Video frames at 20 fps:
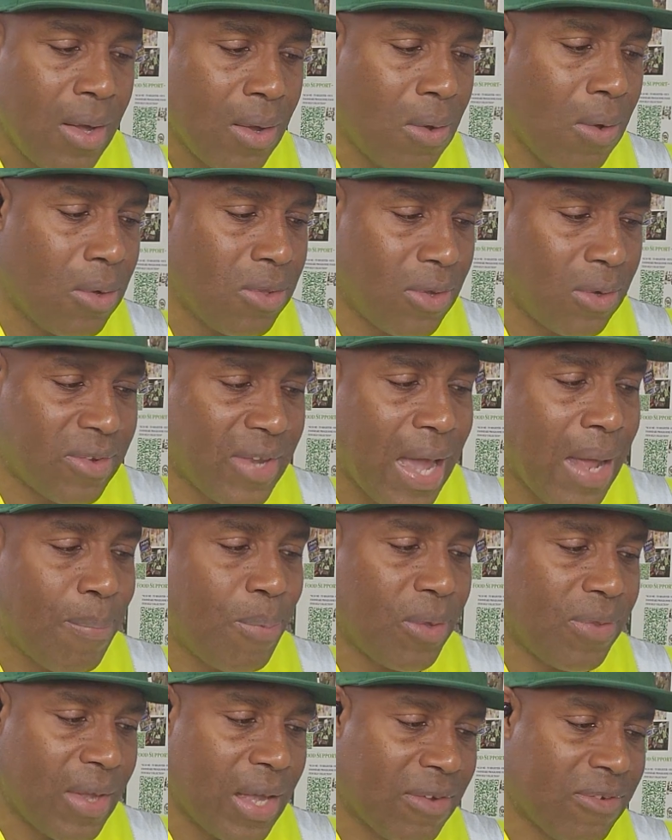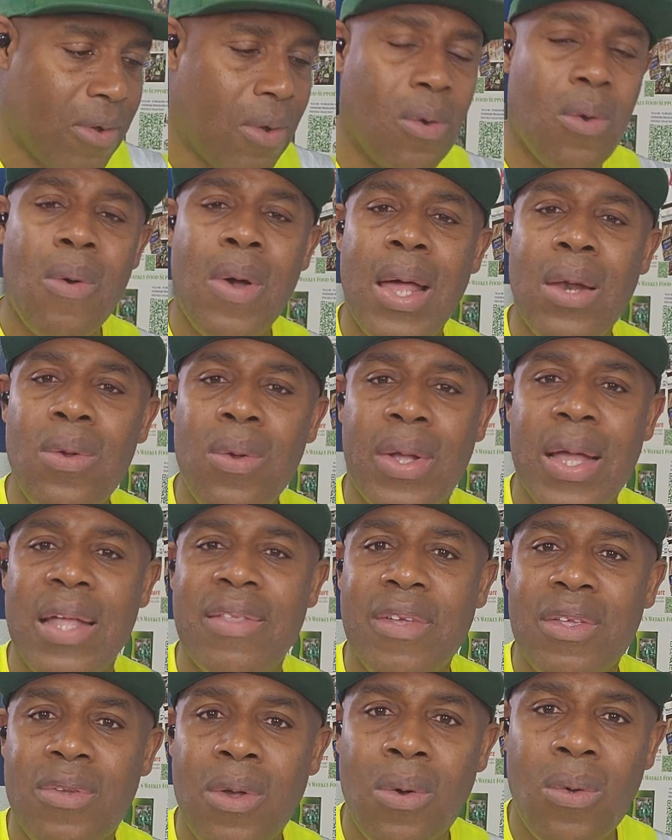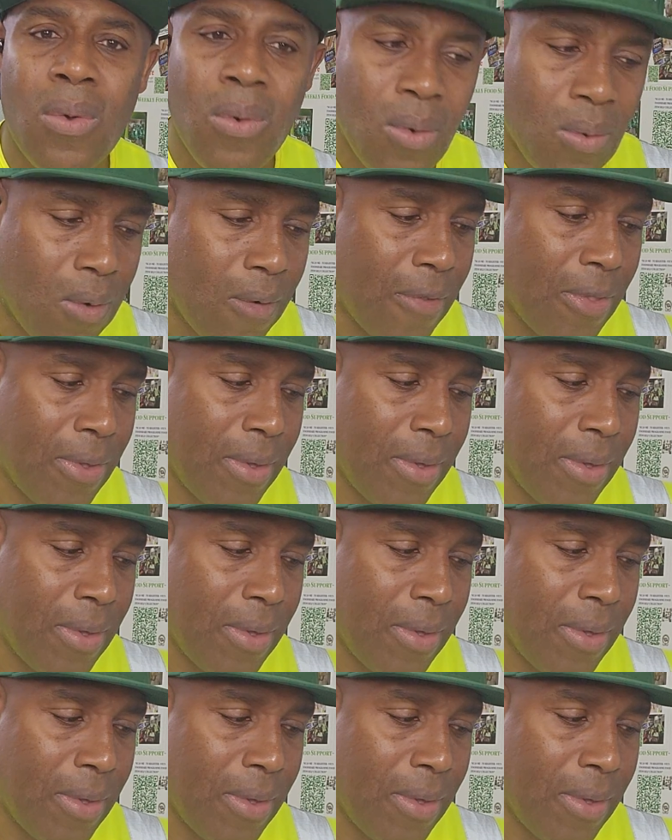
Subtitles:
go to child protection, go and look at it on Google.